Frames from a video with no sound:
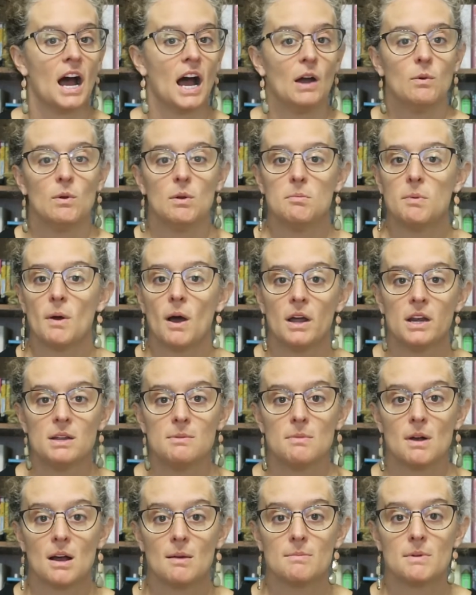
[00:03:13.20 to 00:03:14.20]
I went potty,
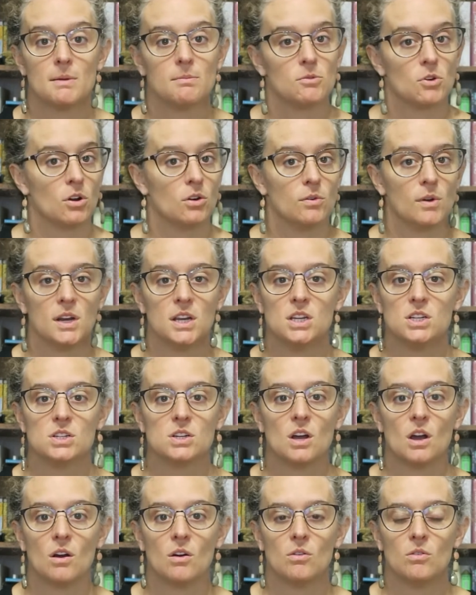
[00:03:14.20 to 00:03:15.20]
mom, I'm all ready to
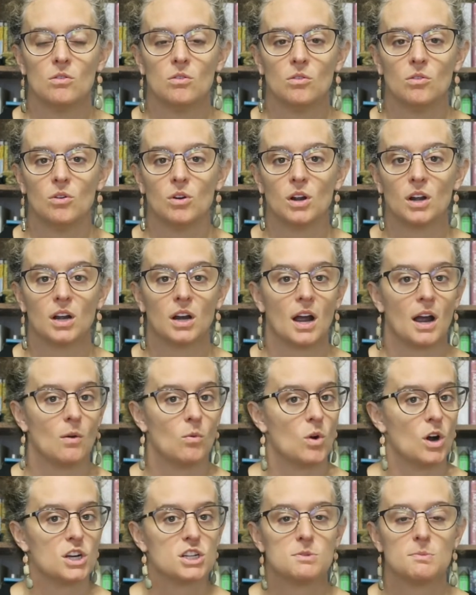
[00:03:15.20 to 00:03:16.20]
go. Or I
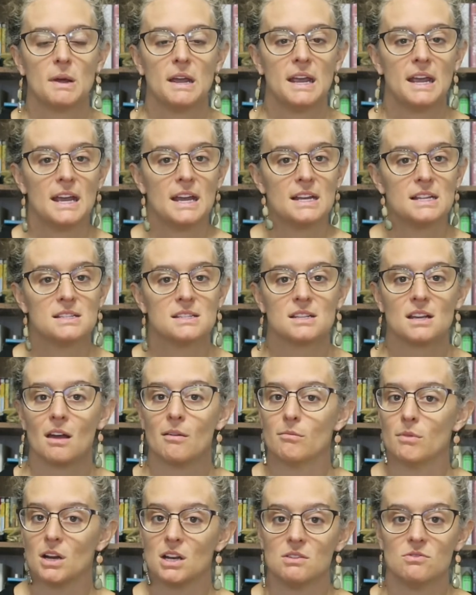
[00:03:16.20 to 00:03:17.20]
washed my hands,
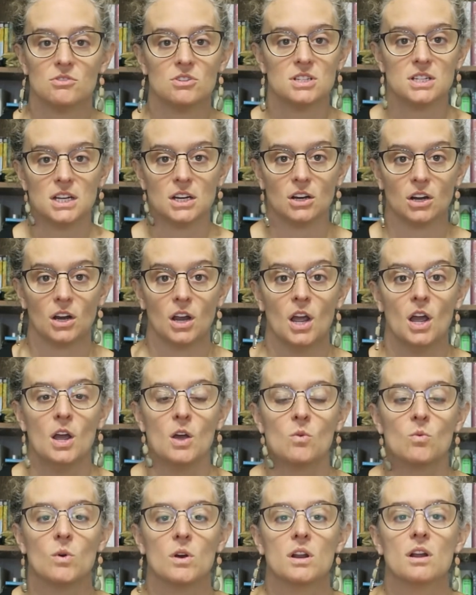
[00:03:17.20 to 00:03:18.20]
I'm ready for dinner.
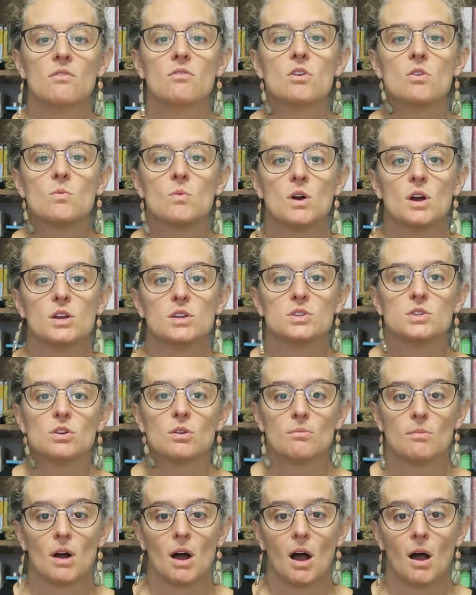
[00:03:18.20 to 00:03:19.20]
Whatever it was your
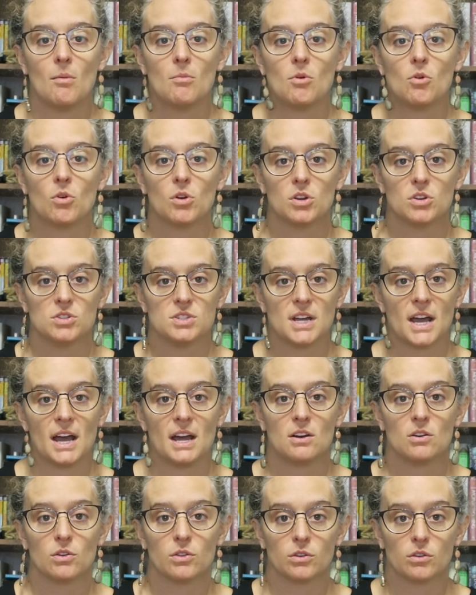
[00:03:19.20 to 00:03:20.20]
mom or your
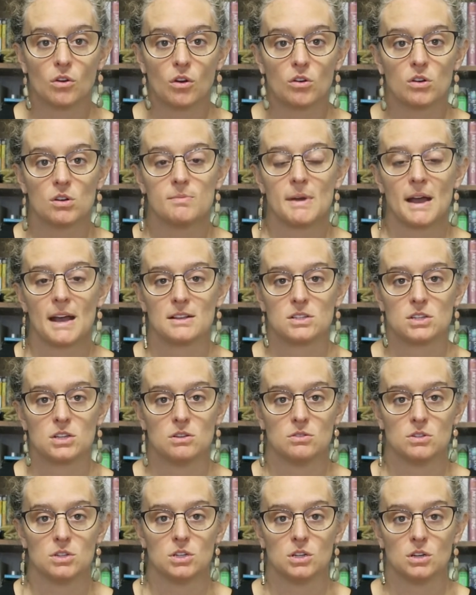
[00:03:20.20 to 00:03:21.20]
dad or the grown-up asked
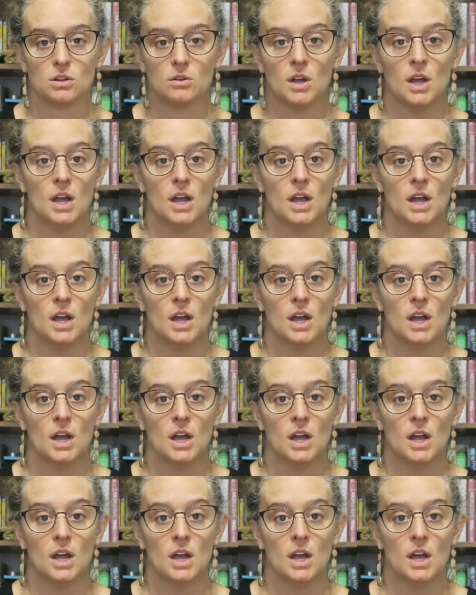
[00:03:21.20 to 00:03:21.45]
you to do,